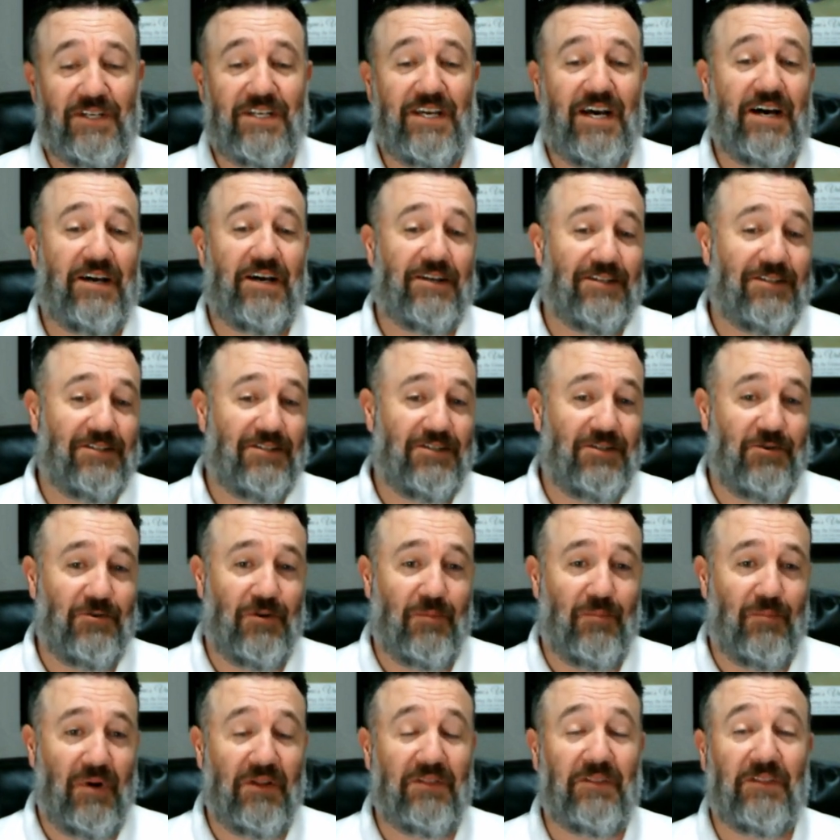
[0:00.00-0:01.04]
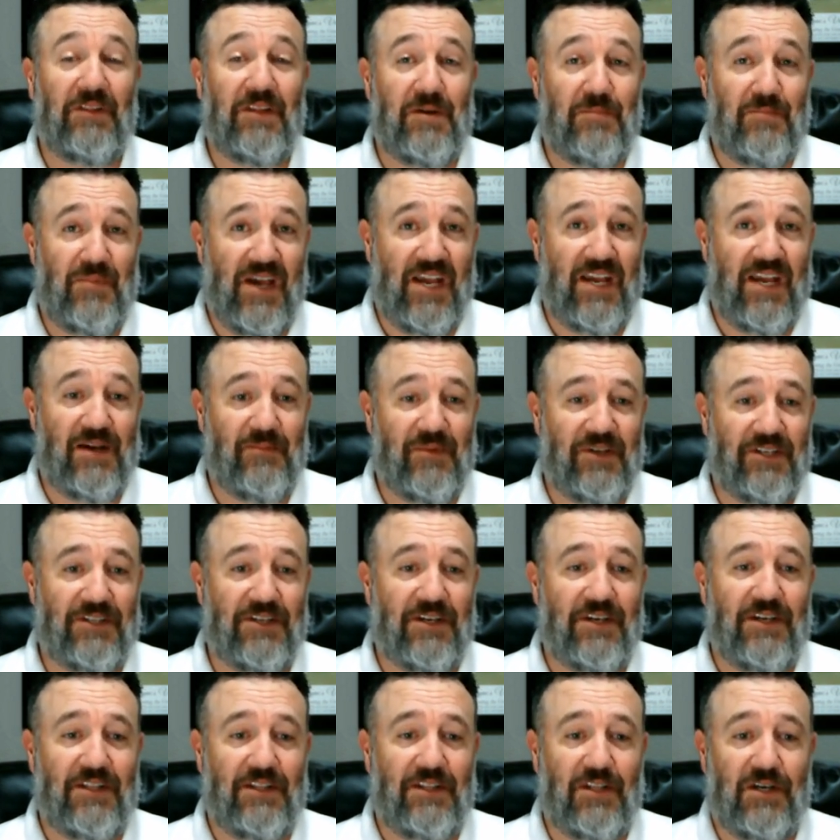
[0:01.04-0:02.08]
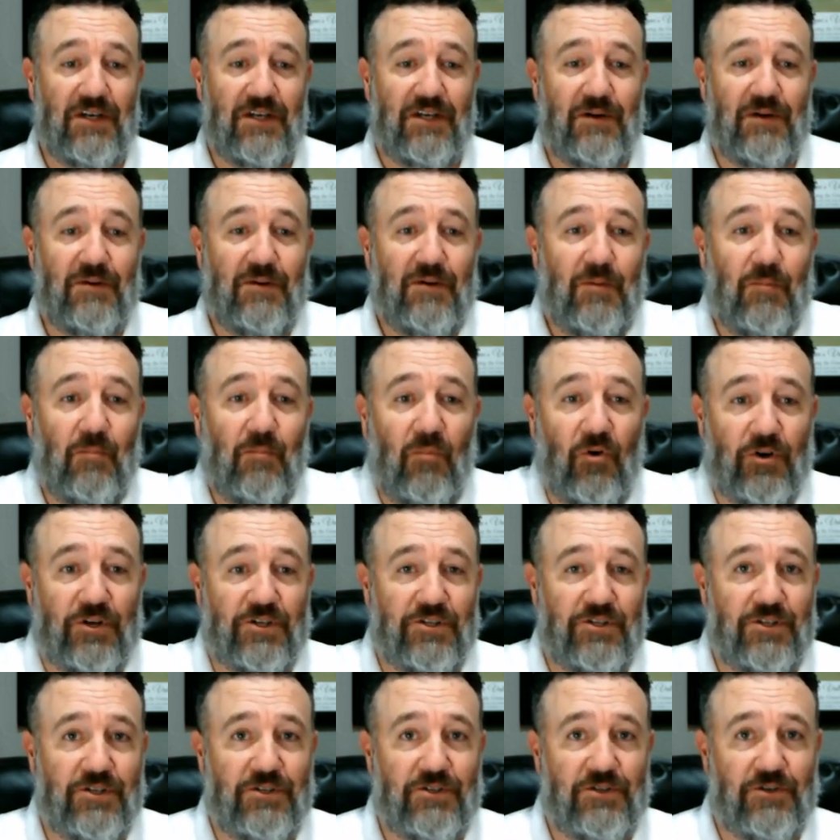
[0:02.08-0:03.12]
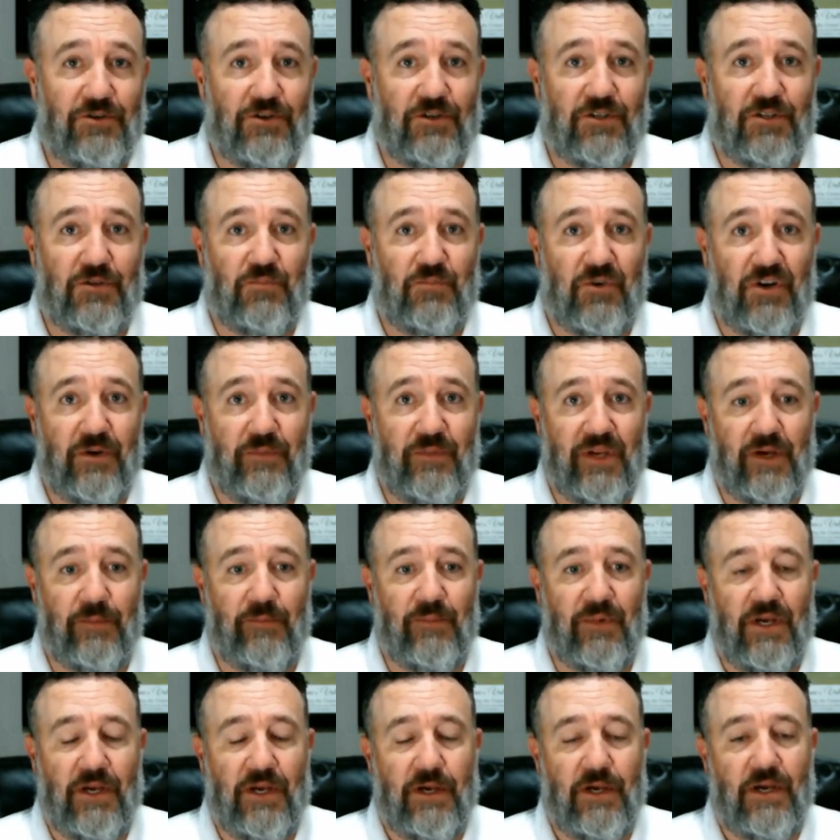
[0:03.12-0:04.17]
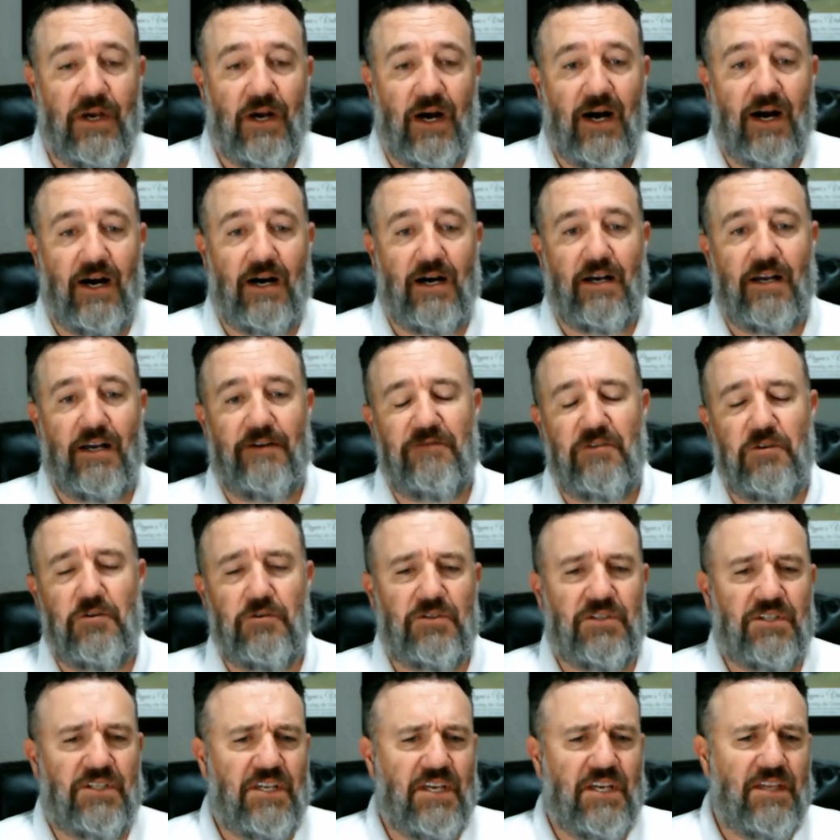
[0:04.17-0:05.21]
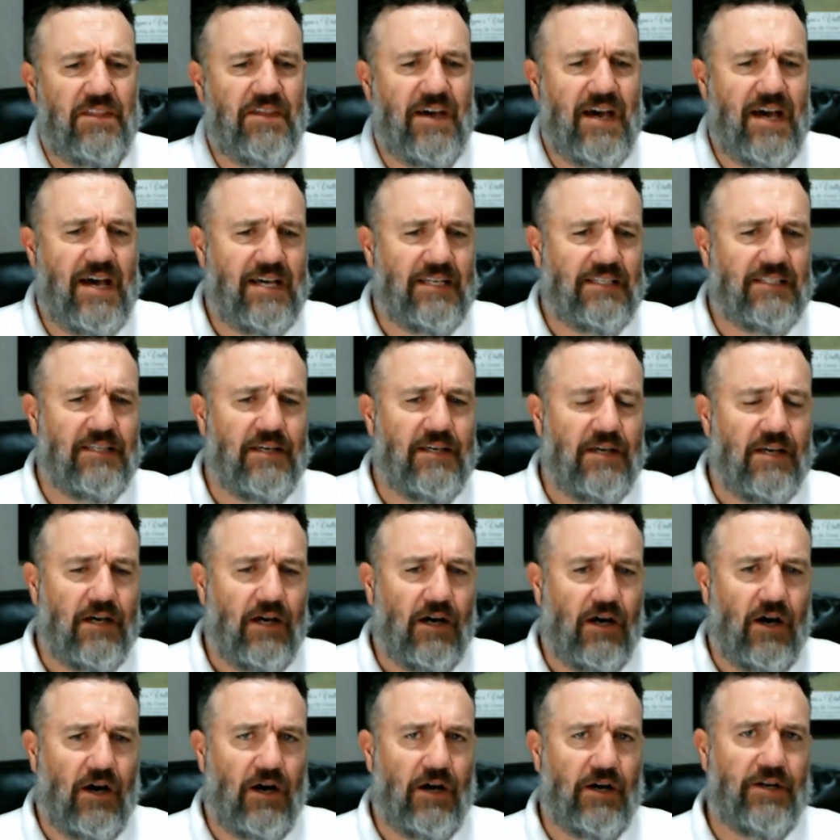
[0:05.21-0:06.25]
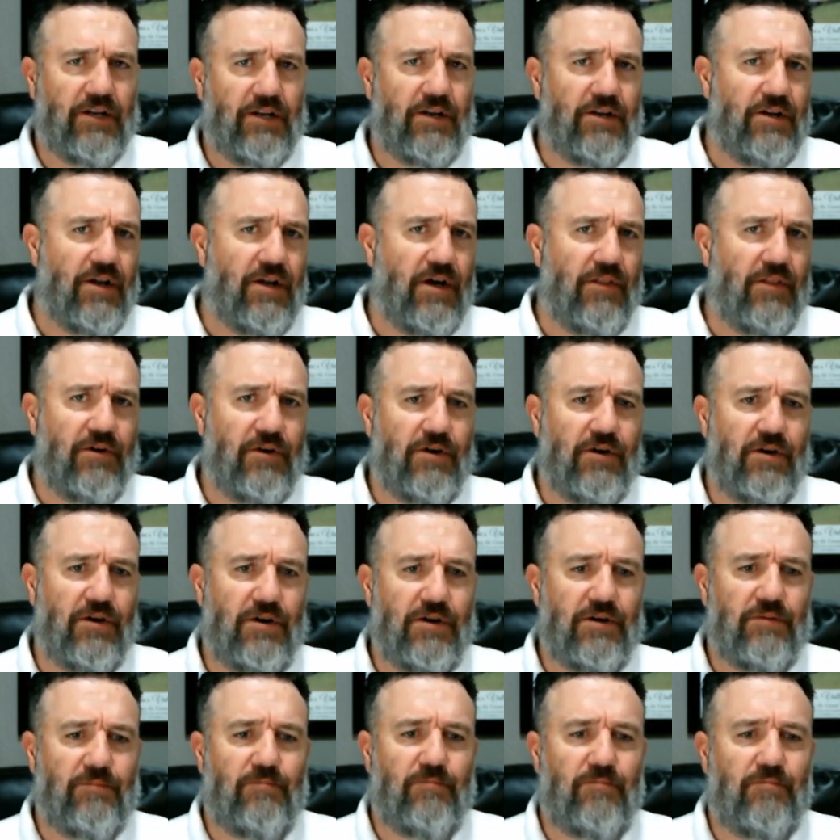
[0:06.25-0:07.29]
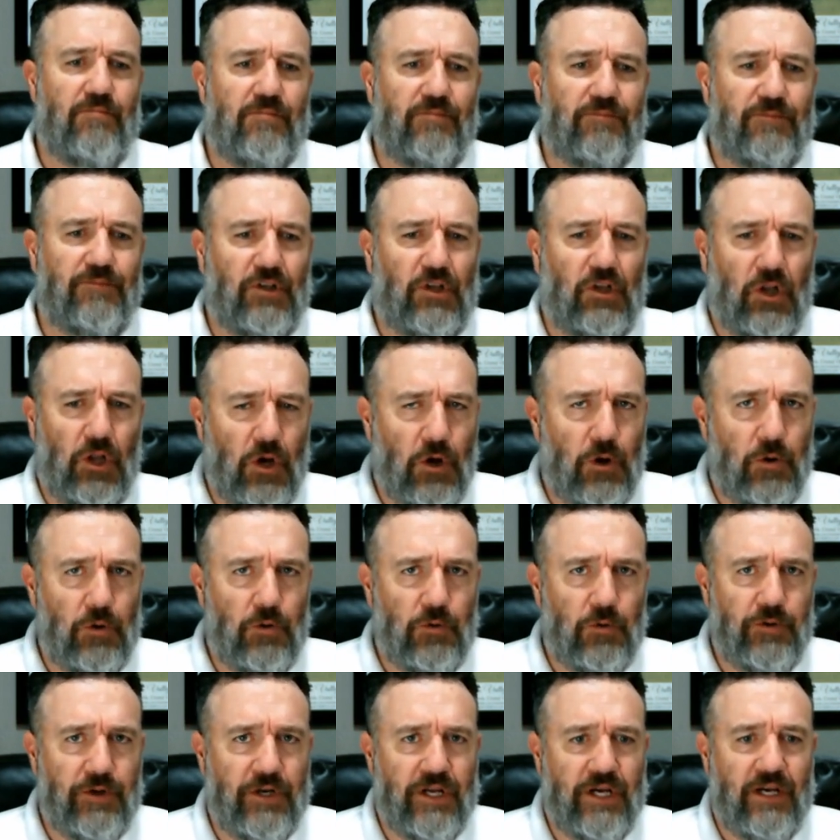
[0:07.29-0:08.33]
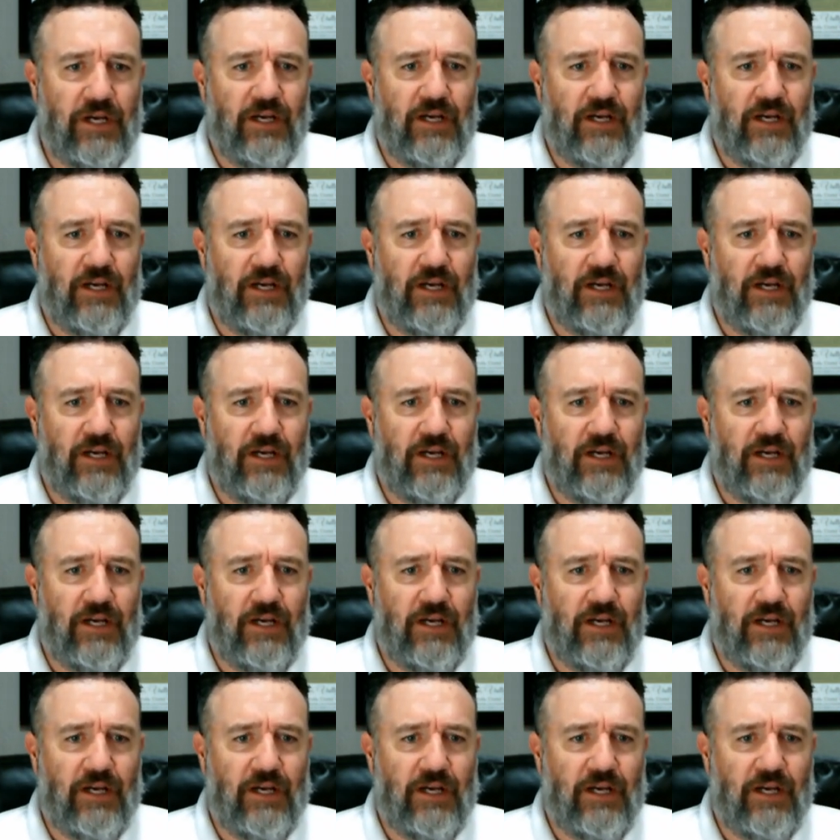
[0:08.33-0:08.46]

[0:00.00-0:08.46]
down into a monthly payment, the mortgage insurance premium. If you see that on another loan,